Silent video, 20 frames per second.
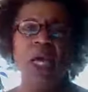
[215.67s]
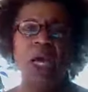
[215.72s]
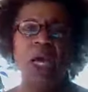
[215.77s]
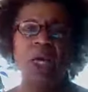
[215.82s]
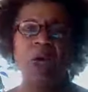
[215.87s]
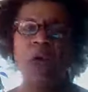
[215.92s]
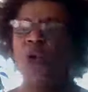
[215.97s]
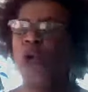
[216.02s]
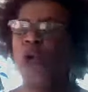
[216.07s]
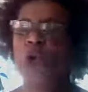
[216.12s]

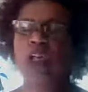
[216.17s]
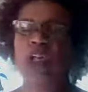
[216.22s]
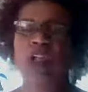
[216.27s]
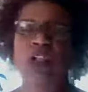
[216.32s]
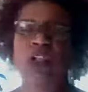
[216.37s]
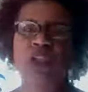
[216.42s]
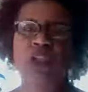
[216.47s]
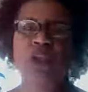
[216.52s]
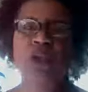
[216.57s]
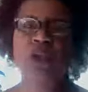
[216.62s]
according
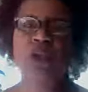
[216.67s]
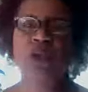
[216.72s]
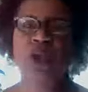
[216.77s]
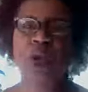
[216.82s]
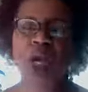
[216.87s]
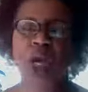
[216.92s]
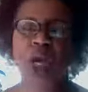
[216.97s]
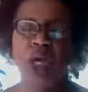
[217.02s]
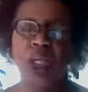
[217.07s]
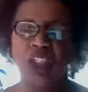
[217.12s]

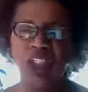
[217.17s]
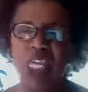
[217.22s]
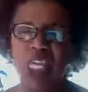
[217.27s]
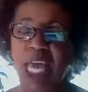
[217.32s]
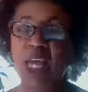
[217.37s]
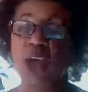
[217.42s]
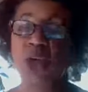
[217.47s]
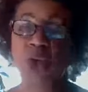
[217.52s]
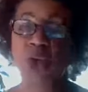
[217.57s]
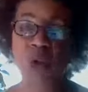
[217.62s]
to
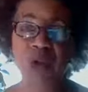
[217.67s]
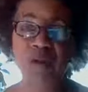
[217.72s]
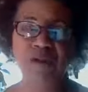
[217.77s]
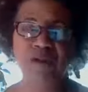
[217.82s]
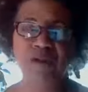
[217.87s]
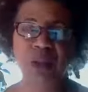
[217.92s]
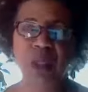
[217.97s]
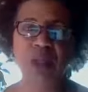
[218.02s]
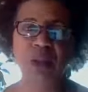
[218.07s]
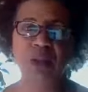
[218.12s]
Jack
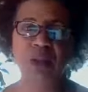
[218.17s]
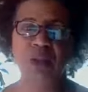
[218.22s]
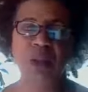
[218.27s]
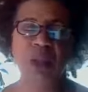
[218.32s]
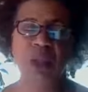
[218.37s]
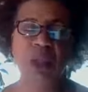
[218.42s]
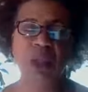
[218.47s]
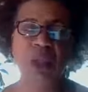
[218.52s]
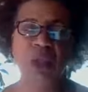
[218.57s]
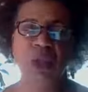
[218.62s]
Kornfield,
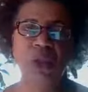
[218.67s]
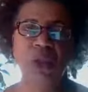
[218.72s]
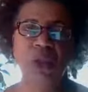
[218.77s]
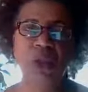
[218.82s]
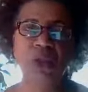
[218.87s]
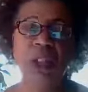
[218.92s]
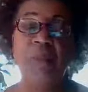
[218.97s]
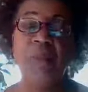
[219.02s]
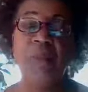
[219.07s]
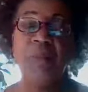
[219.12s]

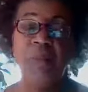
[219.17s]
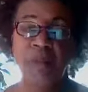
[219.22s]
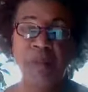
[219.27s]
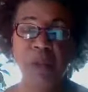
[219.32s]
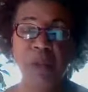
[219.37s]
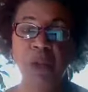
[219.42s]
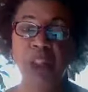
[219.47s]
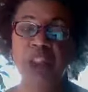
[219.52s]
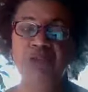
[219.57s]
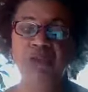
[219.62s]
who's a
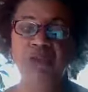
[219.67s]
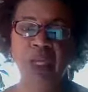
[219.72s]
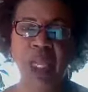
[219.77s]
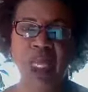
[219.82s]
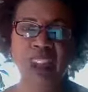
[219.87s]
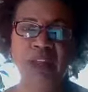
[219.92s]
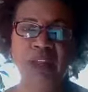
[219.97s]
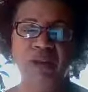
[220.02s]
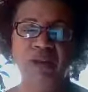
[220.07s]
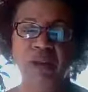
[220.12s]
Buddhist
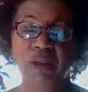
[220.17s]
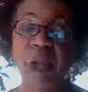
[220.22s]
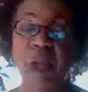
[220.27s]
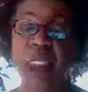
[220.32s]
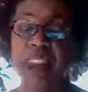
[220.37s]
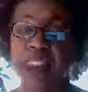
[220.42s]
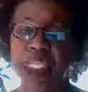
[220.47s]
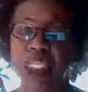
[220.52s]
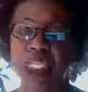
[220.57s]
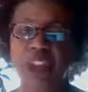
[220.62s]
philosopher
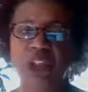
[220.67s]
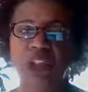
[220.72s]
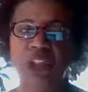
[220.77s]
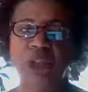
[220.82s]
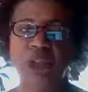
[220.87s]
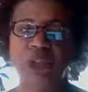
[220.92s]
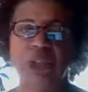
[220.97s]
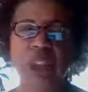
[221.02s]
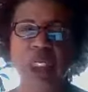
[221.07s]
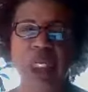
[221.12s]
and
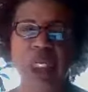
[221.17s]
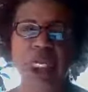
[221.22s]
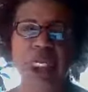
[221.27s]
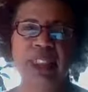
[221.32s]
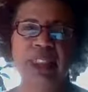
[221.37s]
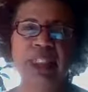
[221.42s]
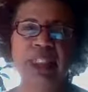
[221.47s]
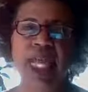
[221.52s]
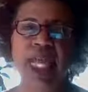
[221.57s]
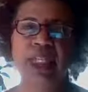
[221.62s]
teacher,
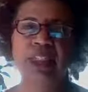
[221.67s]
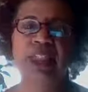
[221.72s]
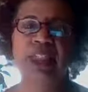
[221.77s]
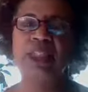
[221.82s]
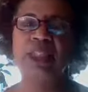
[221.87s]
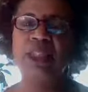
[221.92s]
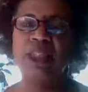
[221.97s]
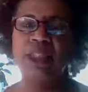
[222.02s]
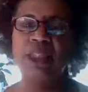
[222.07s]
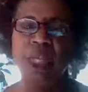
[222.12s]
is that
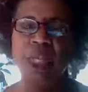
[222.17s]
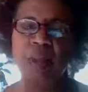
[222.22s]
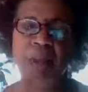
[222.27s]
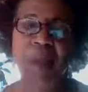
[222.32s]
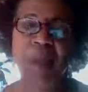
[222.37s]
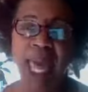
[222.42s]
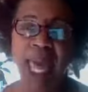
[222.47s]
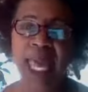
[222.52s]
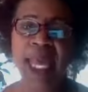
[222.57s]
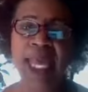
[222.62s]

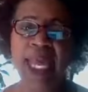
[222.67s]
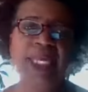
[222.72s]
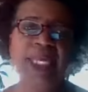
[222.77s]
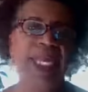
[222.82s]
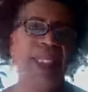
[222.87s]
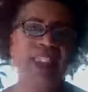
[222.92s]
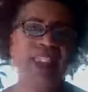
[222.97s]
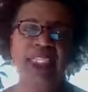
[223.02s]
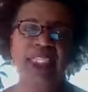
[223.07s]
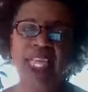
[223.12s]
pain
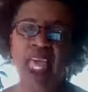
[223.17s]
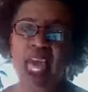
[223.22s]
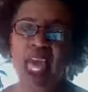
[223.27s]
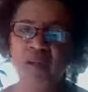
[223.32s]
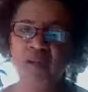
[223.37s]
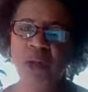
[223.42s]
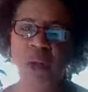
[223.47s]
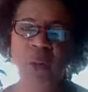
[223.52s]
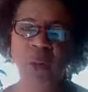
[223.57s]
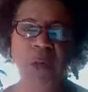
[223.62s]
is
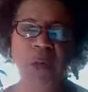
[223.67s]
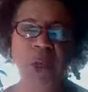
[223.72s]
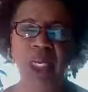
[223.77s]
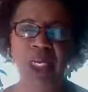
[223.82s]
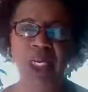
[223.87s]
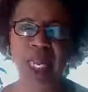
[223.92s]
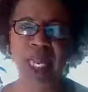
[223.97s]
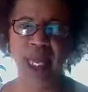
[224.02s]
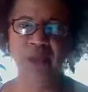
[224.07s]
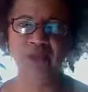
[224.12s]
inevitable
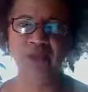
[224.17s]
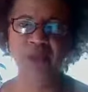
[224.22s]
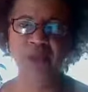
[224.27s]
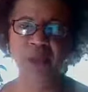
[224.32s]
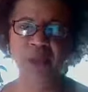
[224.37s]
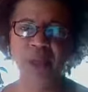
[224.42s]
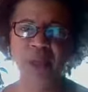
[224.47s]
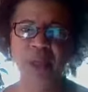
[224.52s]
in life.